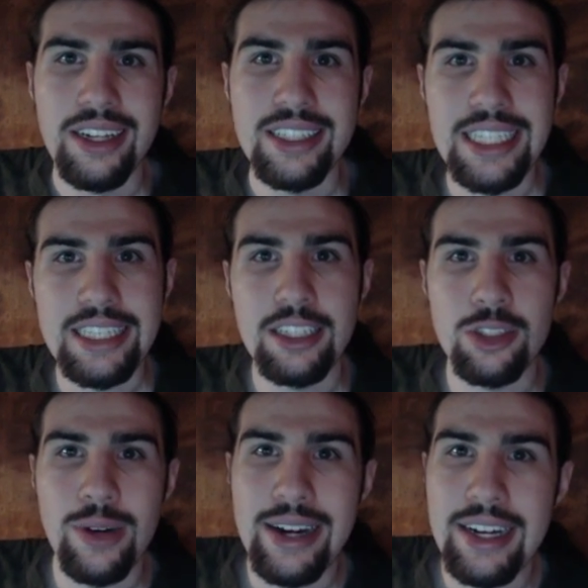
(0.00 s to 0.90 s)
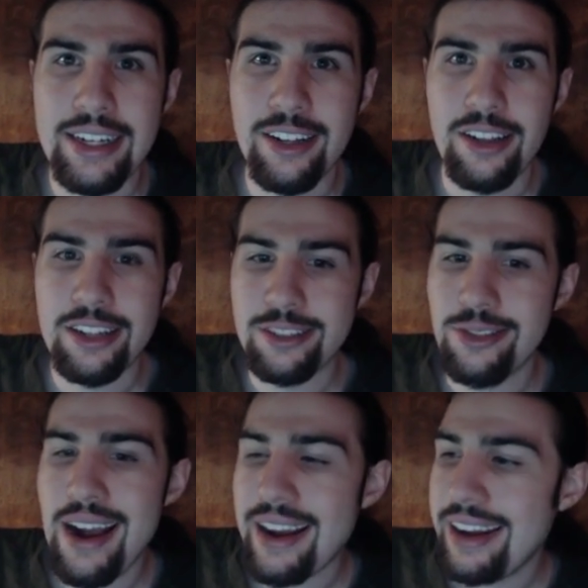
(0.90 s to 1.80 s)
It's like the dragon killing
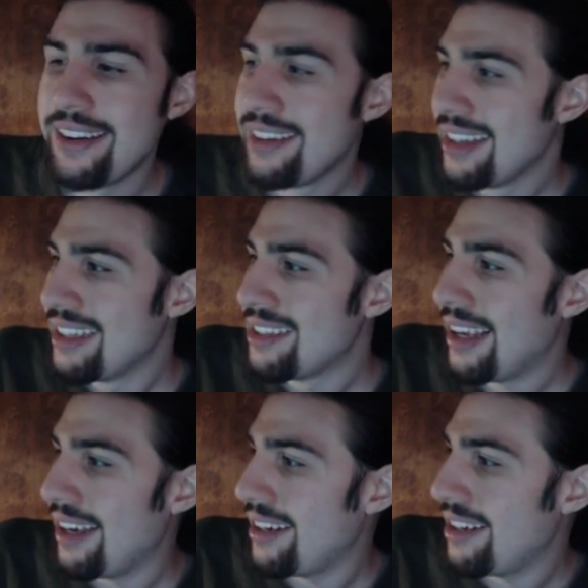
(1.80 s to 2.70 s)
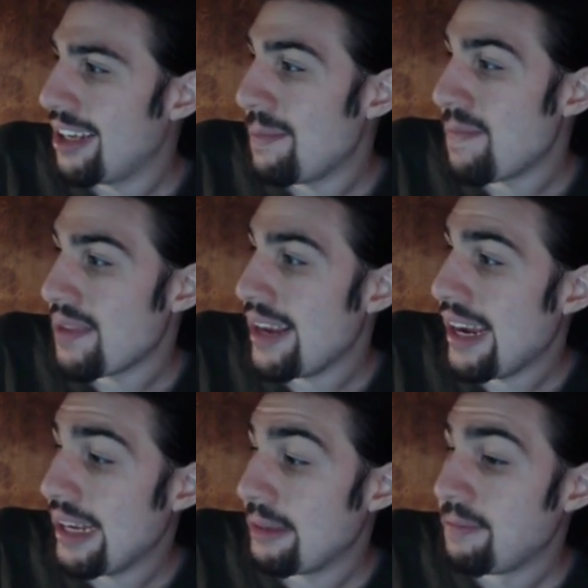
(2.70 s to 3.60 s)
dragon. And
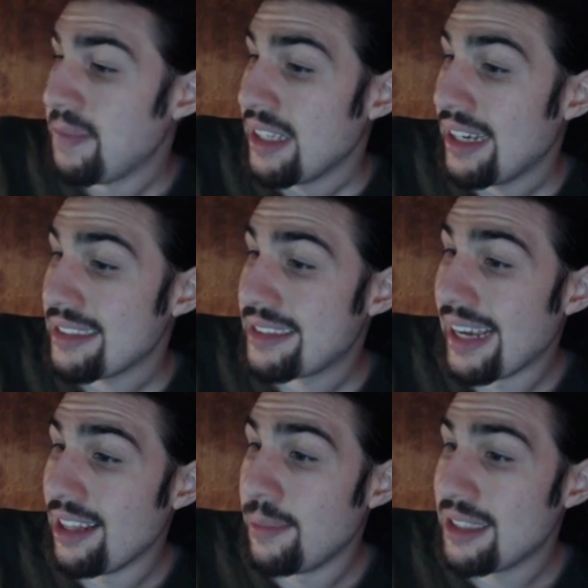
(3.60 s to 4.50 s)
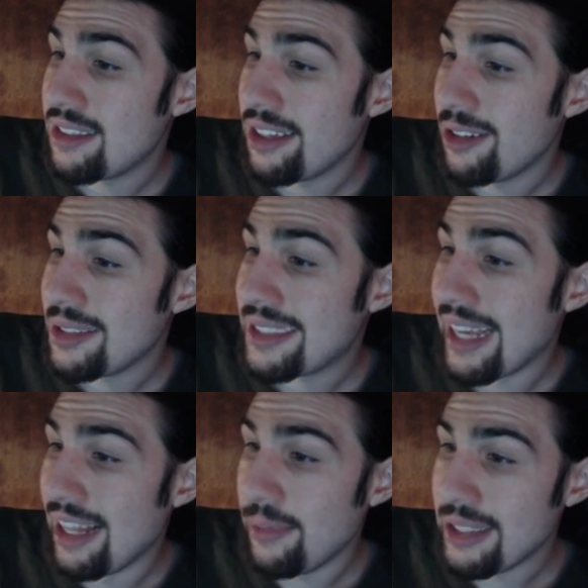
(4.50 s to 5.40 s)
yeah, Salamence though.
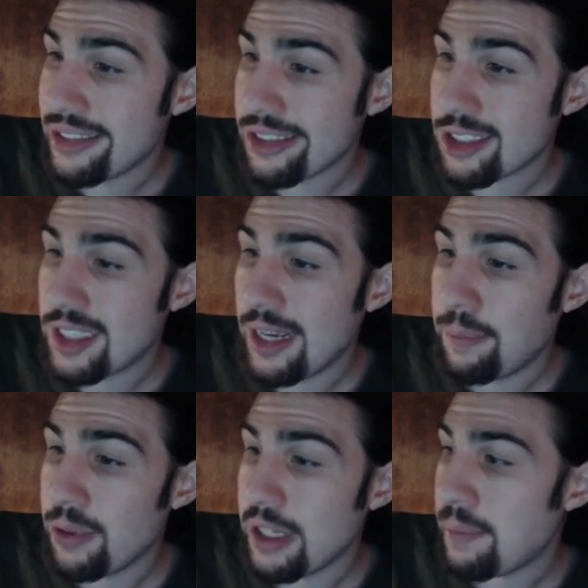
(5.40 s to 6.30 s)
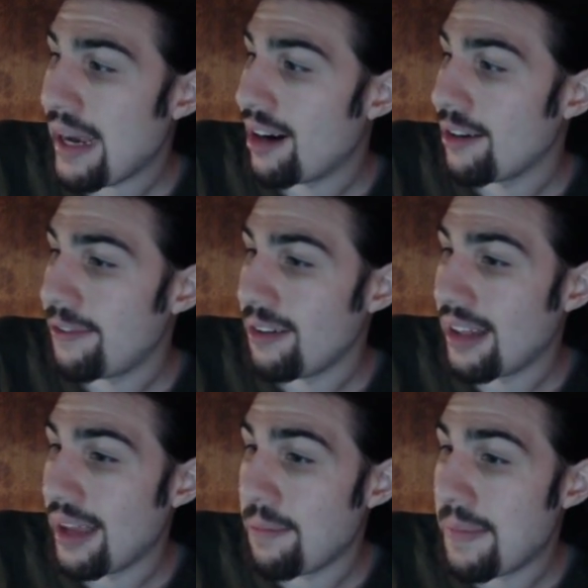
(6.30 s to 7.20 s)
Salamence looks pretty
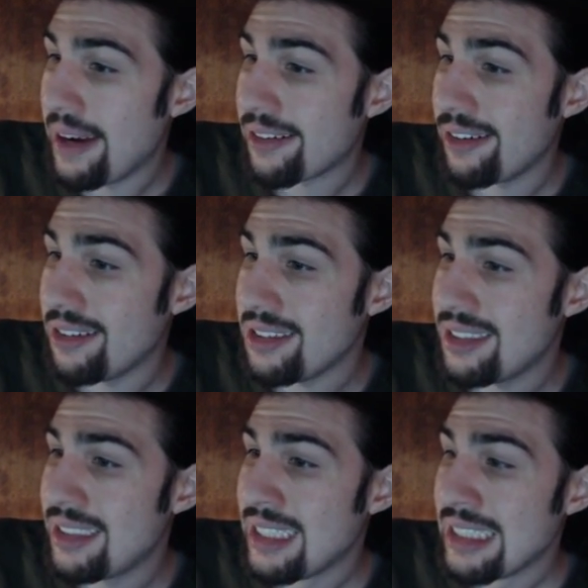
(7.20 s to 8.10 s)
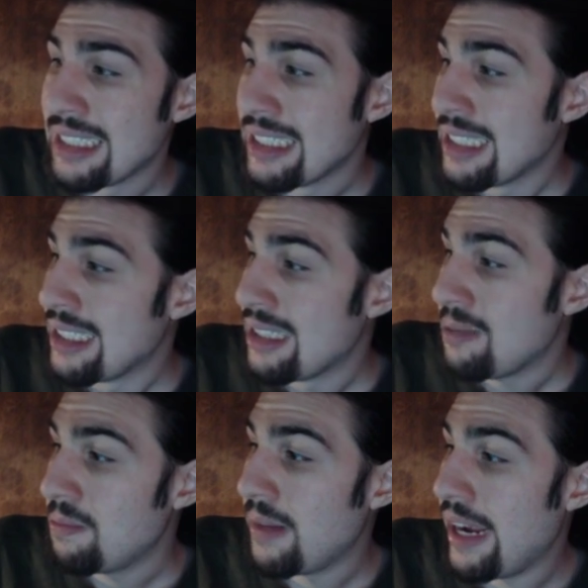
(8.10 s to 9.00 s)
powerful. And Metagross.
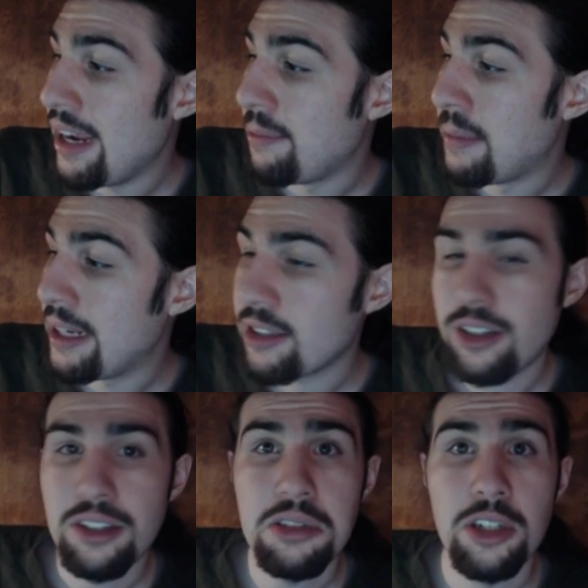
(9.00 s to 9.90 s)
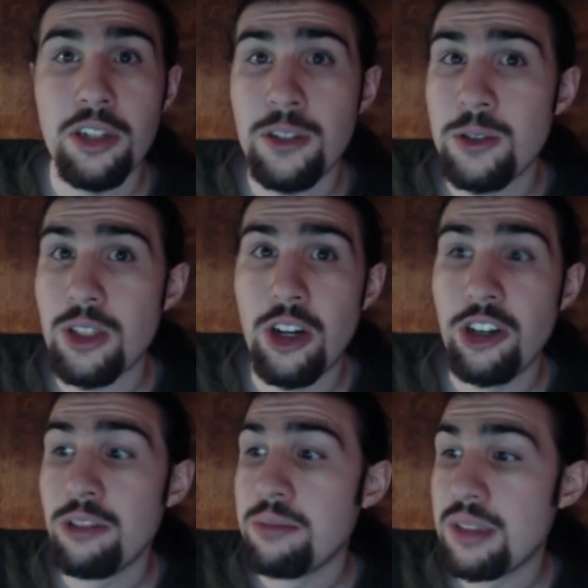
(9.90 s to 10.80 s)
Man, Metagross and all those
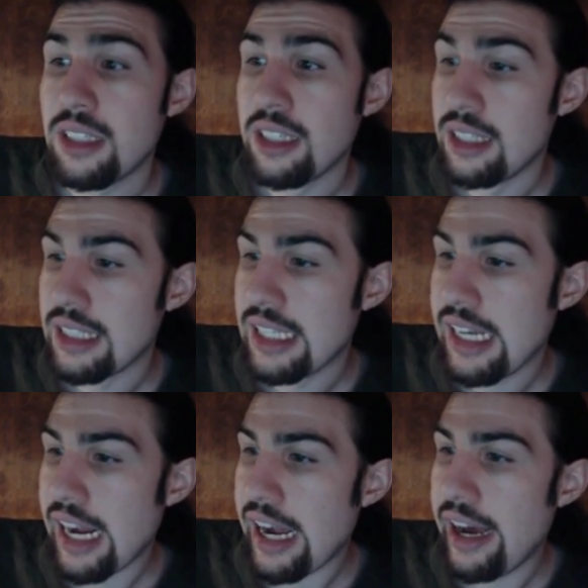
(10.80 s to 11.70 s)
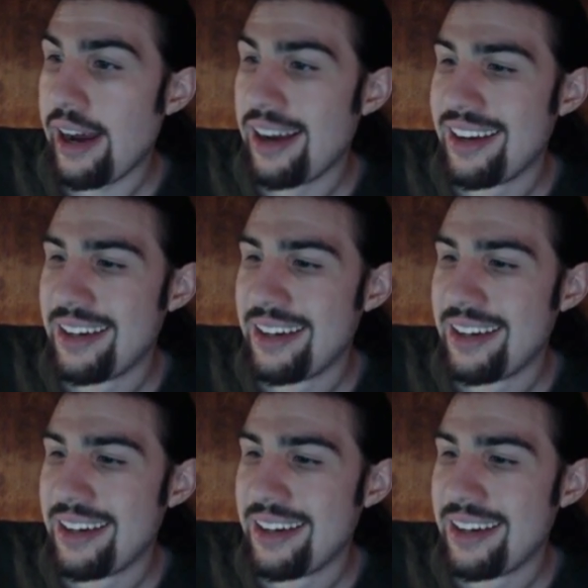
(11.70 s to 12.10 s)
arms. Yeah.